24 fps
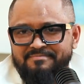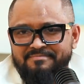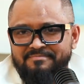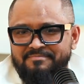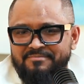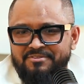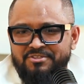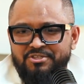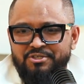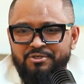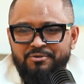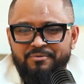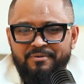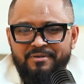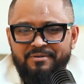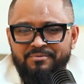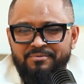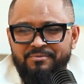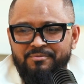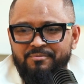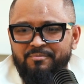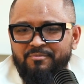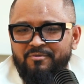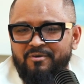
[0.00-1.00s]
children who
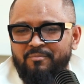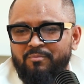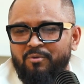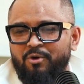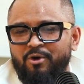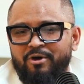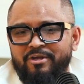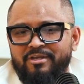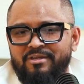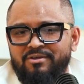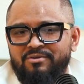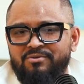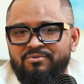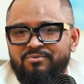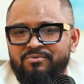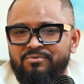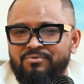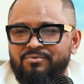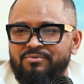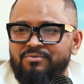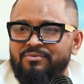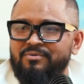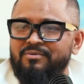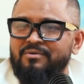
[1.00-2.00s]
were born
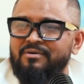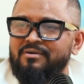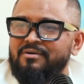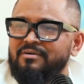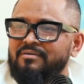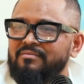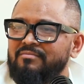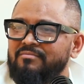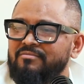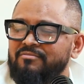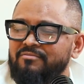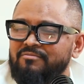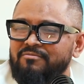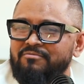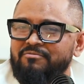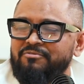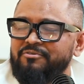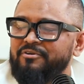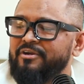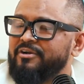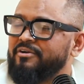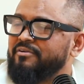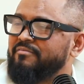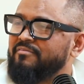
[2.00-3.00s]
into
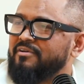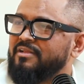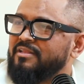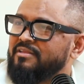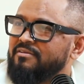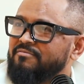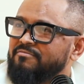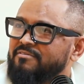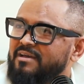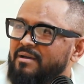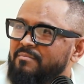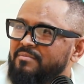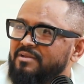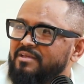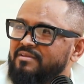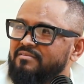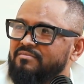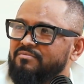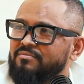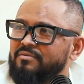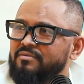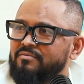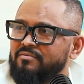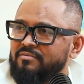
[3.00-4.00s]
very wealthy families.
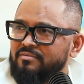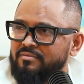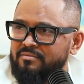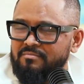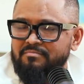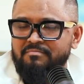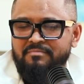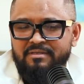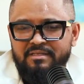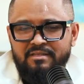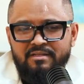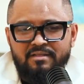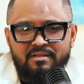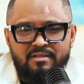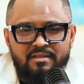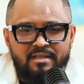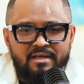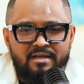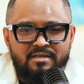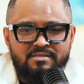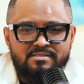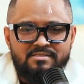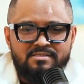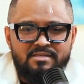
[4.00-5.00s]
We were middle
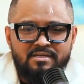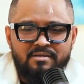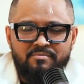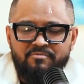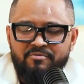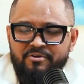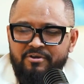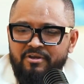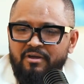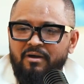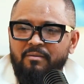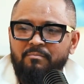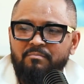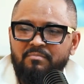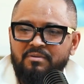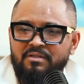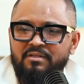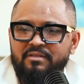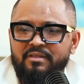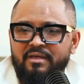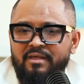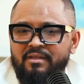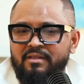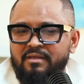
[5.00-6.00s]
class, and I'm very humble
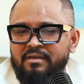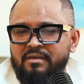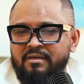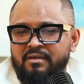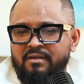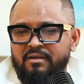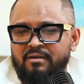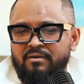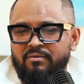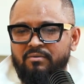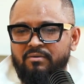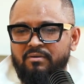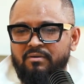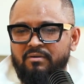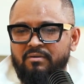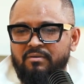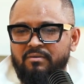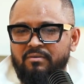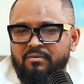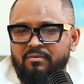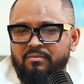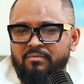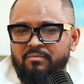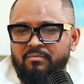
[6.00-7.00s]
that
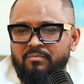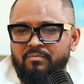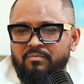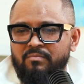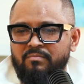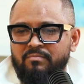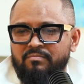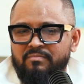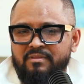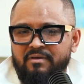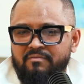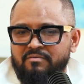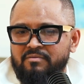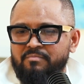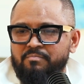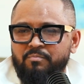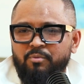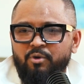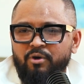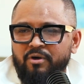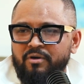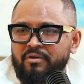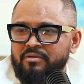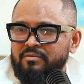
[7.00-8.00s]
there were
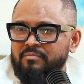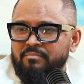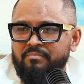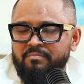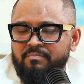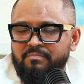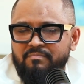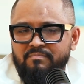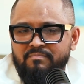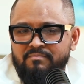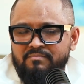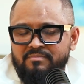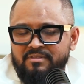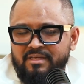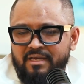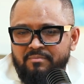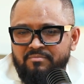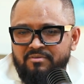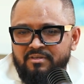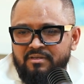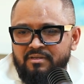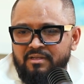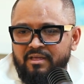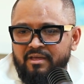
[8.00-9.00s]
times
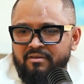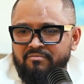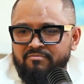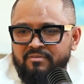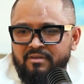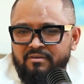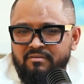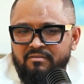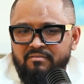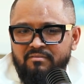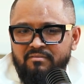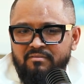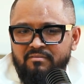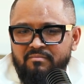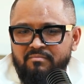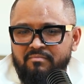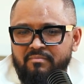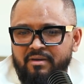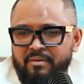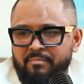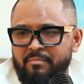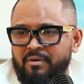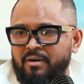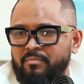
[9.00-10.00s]
in life that
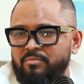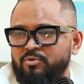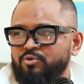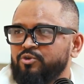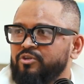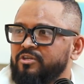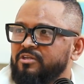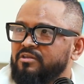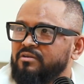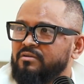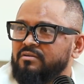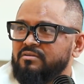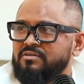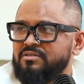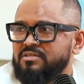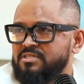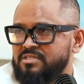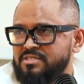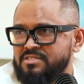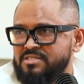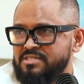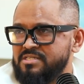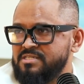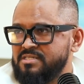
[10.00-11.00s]
my mom couldn't.
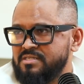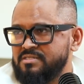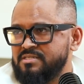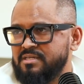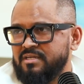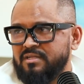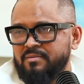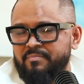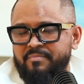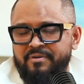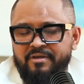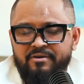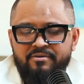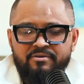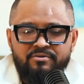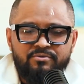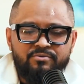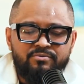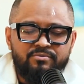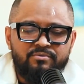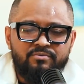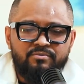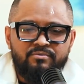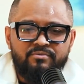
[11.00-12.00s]
She's a single parent
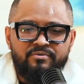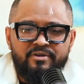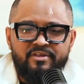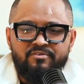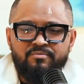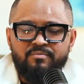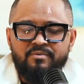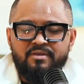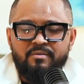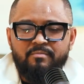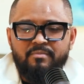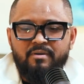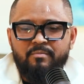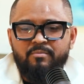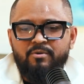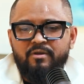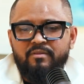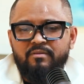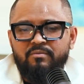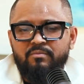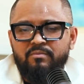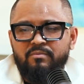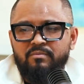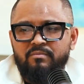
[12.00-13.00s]
who raised me and my
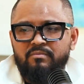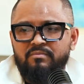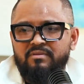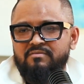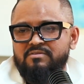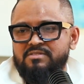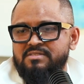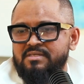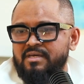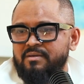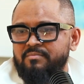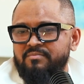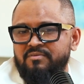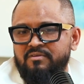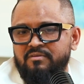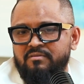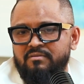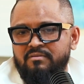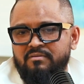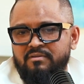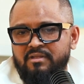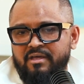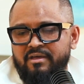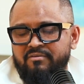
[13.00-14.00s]
brother. There was times
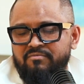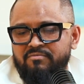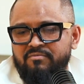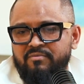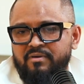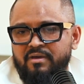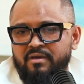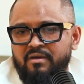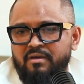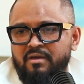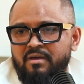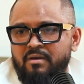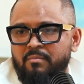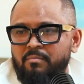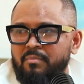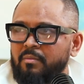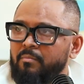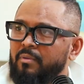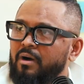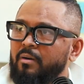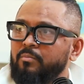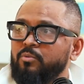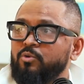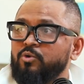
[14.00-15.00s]
in life where my
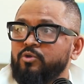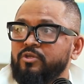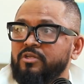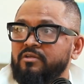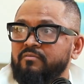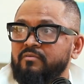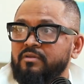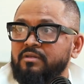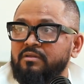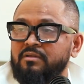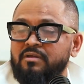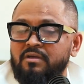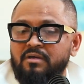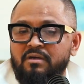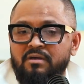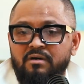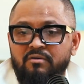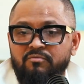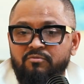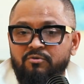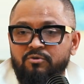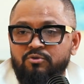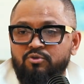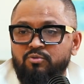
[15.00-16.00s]
mom couldn't even
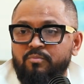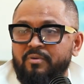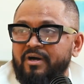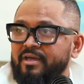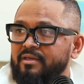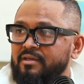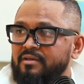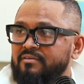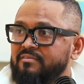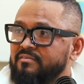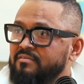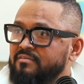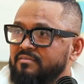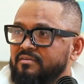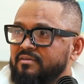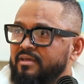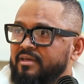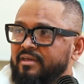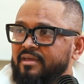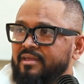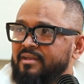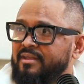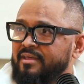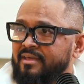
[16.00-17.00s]
afford to buy us
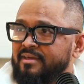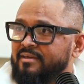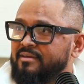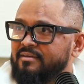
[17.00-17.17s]
an egg.